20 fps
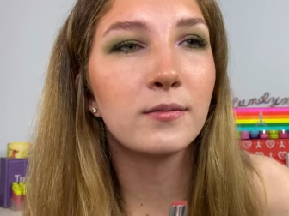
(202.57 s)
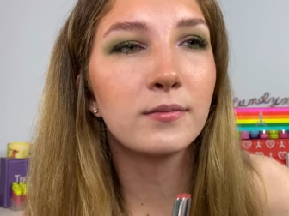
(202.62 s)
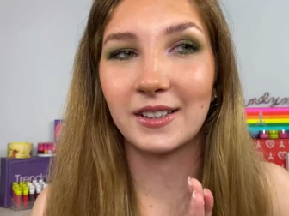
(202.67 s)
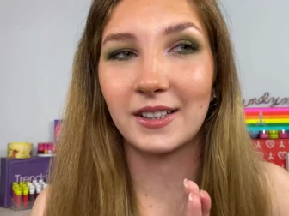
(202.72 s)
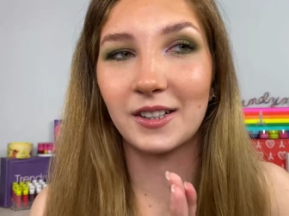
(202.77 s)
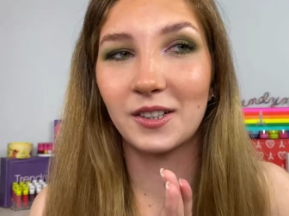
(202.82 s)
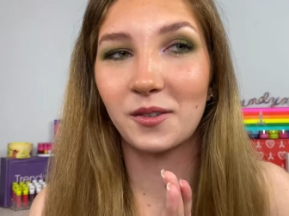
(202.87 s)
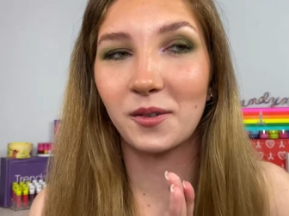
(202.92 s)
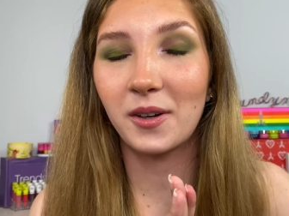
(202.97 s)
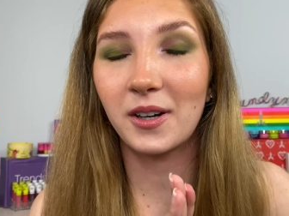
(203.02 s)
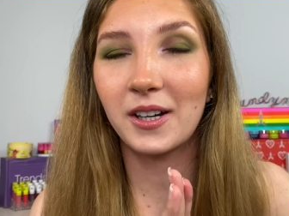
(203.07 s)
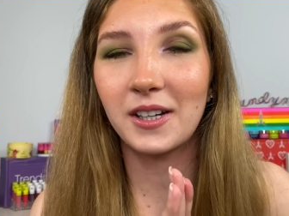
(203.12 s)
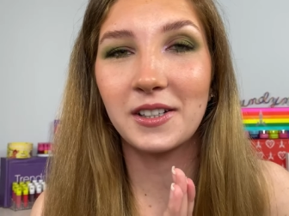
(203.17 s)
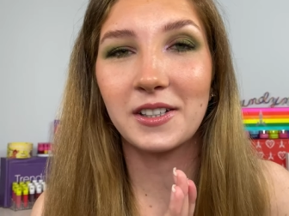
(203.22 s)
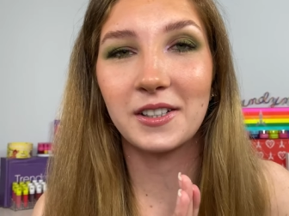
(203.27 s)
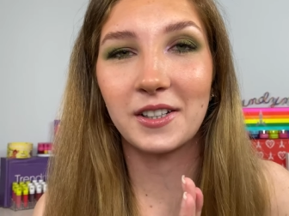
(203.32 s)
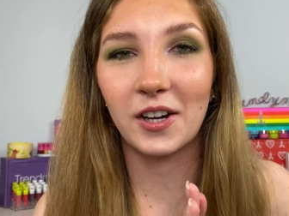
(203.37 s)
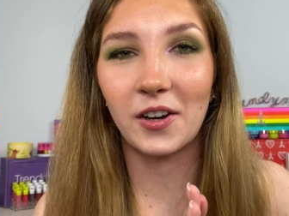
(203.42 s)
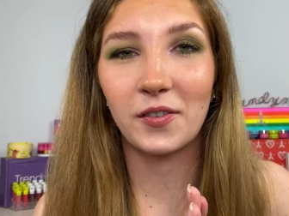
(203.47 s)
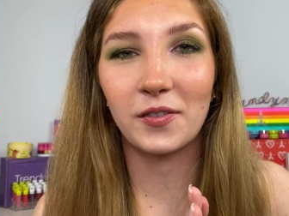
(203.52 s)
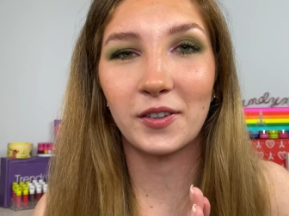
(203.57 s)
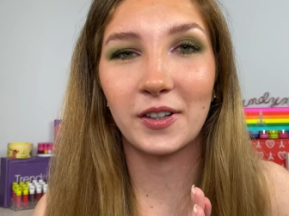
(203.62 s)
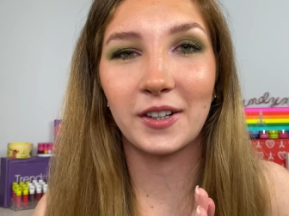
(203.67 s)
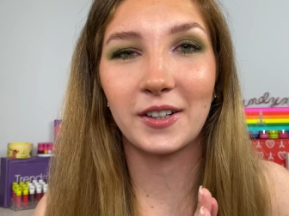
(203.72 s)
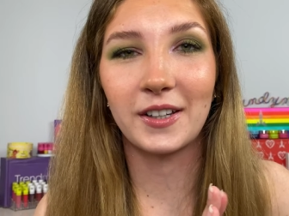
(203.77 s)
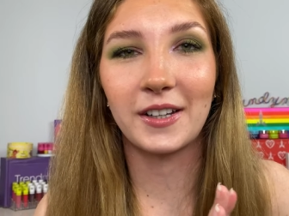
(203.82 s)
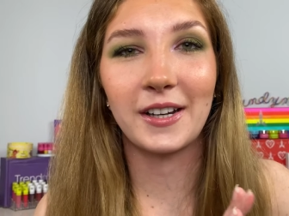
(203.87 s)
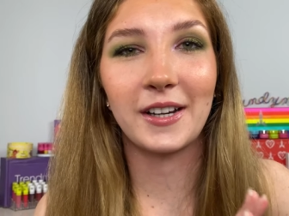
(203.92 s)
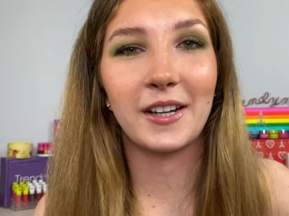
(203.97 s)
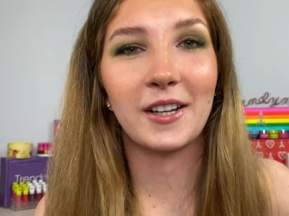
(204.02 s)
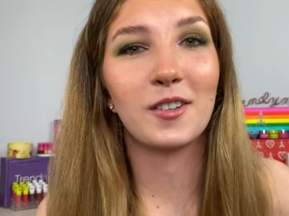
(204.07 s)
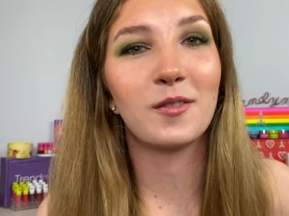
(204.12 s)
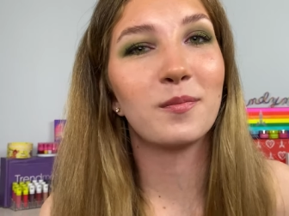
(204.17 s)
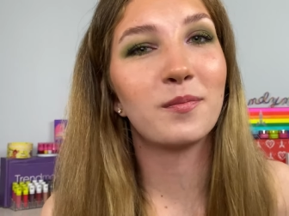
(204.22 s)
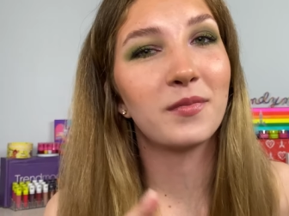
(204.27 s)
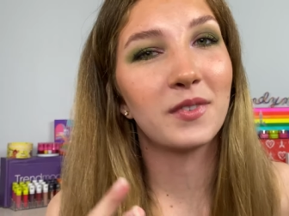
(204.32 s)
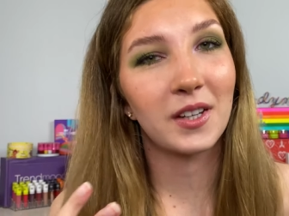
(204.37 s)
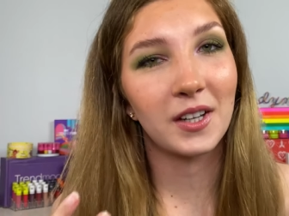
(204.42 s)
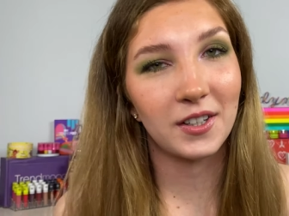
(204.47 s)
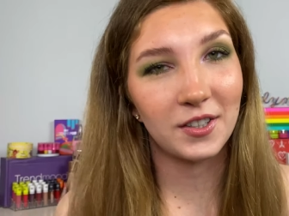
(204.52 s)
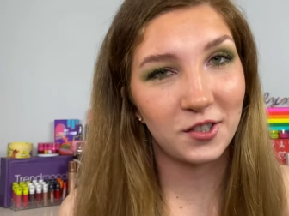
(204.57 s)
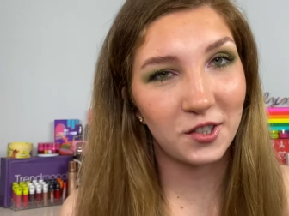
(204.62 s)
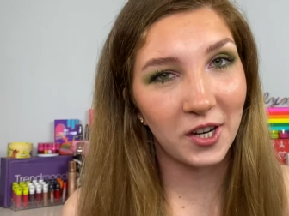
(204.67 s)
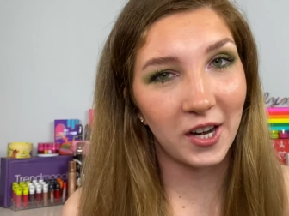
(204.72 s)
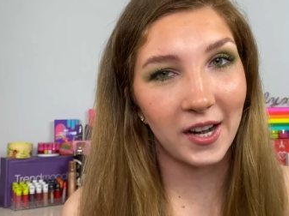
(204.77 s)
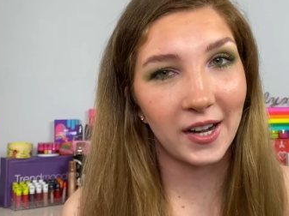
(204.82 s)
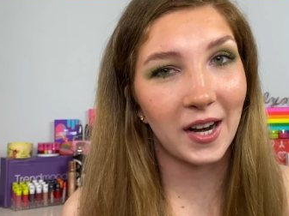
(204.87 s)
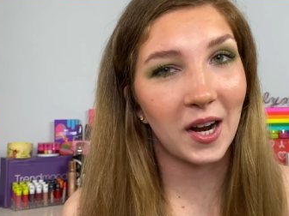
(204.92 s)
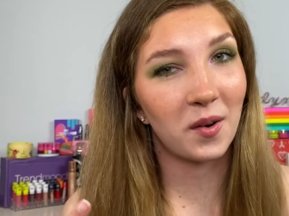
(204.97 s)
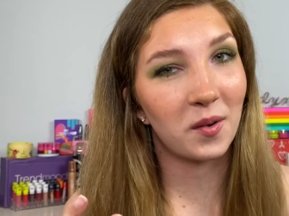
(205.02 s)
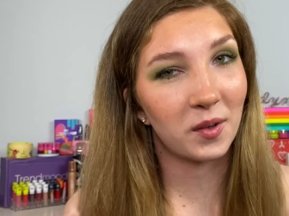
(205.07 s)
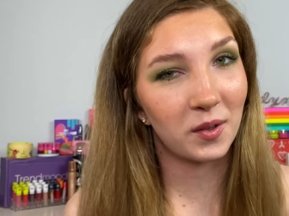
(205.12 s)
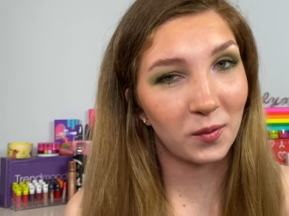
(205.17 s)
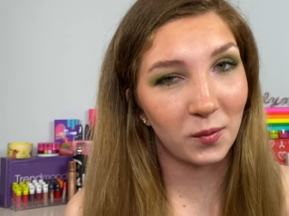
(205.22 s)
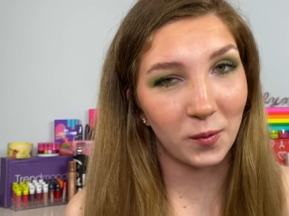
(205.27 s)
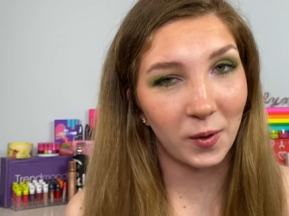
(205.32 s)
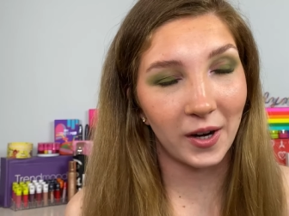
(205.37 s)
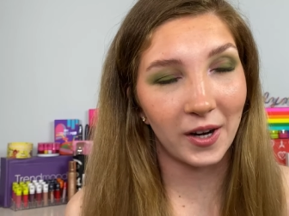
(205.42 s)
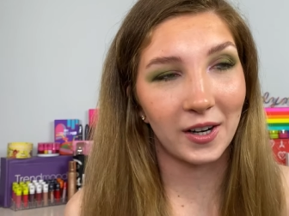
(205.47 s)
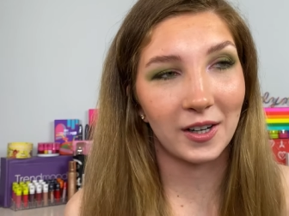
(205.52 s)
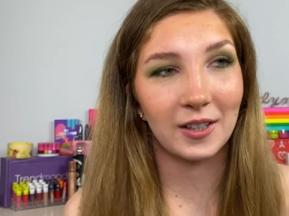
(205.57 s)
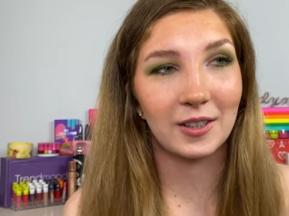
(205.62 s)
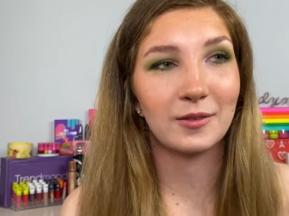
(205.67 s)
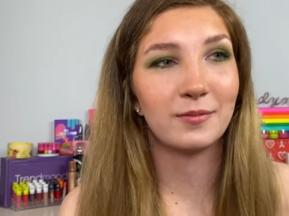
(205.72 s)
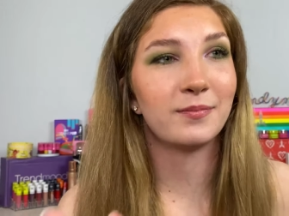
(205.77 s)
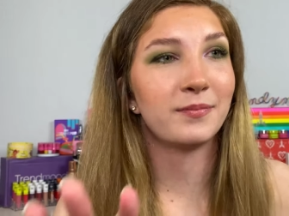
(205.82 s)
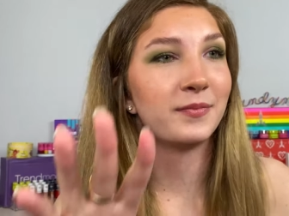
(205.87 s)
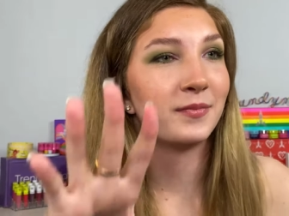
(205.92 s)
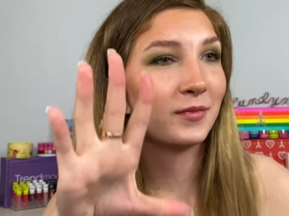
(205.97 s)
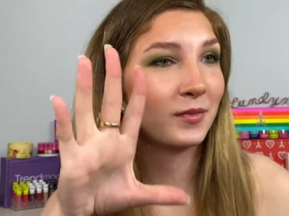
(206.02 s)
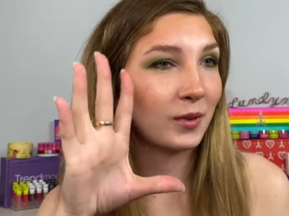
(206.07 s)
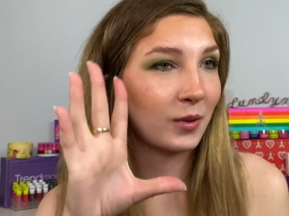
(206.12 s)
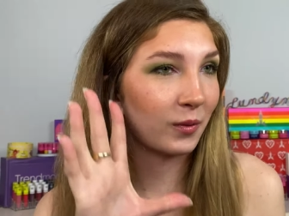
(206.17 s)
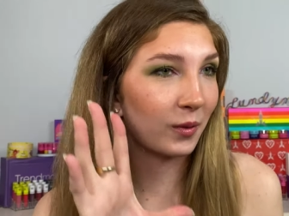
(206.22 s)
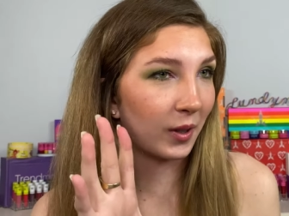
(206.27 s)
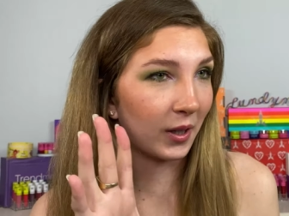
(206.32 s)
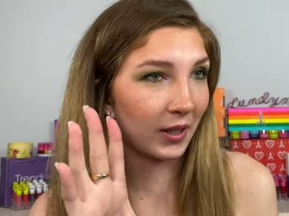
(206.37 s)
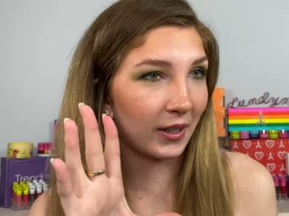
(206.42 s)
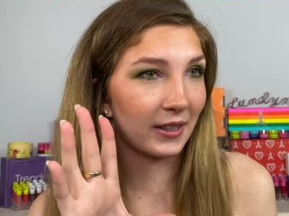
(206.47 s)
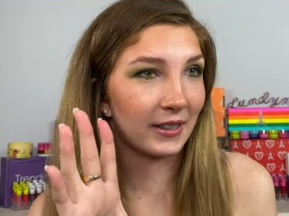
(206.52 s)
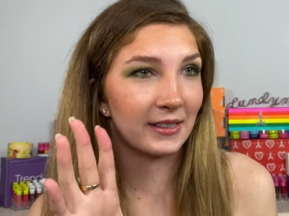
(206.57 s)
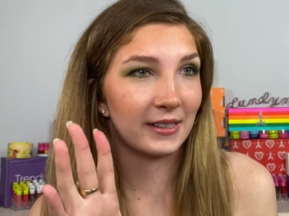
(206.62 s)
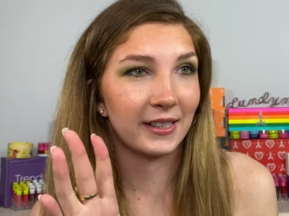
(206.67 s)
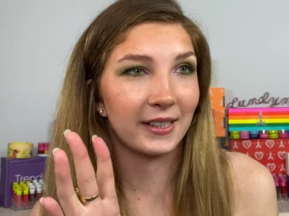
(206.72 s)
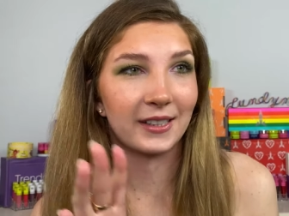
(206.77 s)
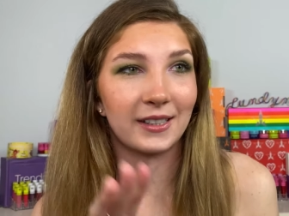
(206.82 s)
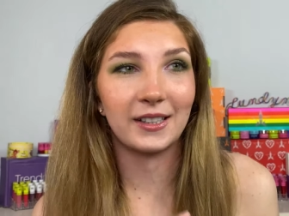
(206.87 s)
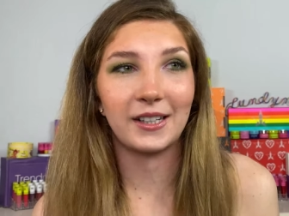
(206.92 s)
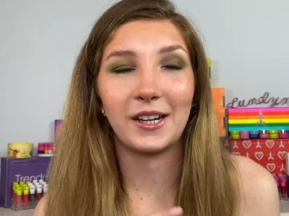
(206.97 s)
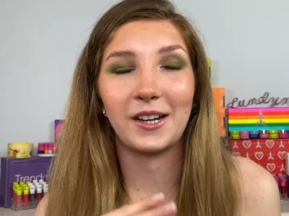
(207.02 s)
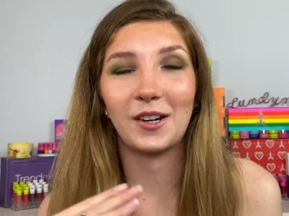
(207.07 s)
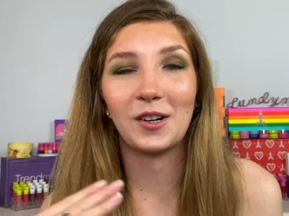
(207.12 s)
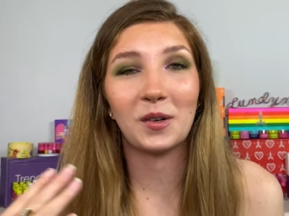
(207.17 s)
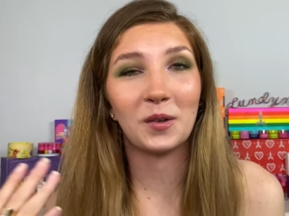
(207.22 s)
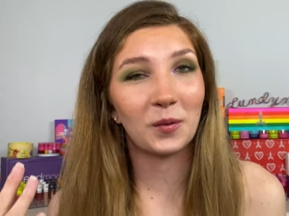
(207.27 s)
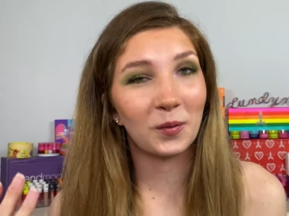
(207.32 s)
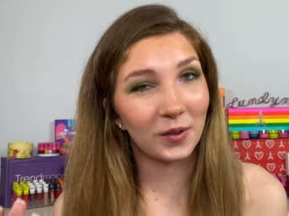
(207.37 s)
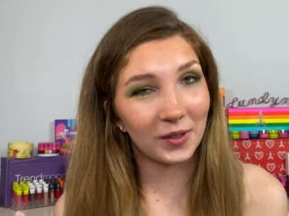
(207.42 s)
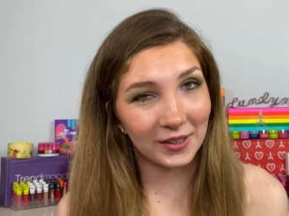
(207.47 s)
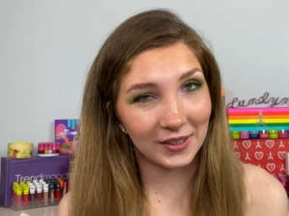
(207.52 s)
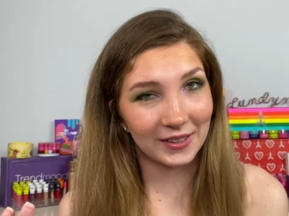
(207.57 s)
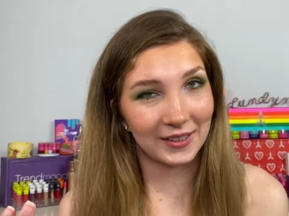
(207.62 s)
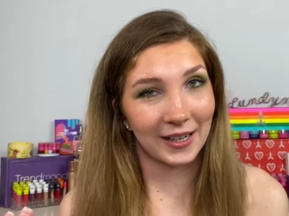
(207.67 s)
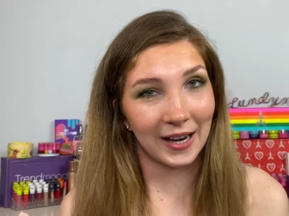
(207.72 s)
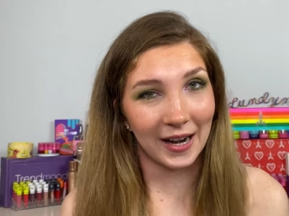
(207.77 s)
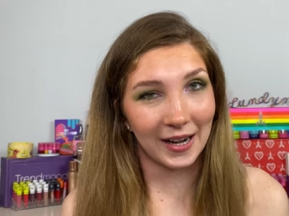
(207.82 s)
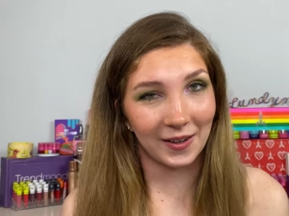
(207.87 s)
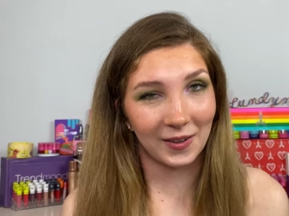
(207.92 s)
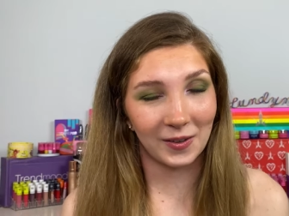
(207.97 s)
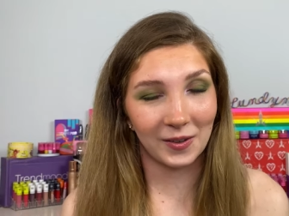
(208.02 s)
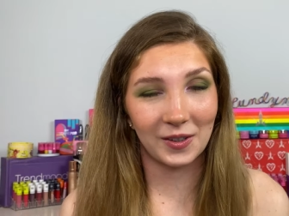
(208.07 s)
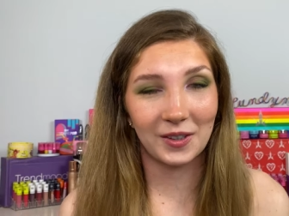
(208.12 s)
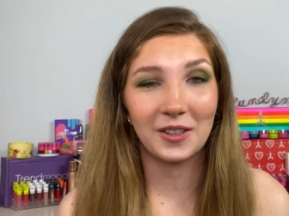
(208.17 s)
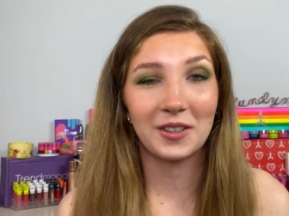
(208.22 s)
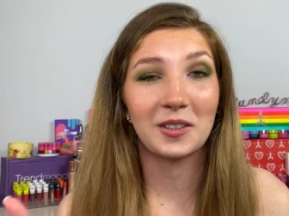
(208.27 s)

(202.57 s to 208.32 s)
This one is definitely a shade I would wear realistically with this eye look.